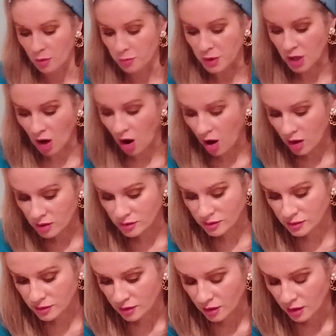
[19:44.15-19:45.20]

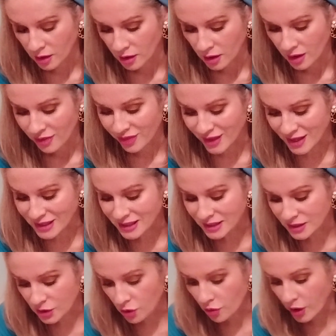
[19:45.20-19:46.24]
because this
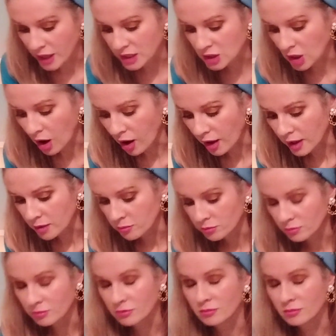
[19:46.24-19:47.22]
is a great time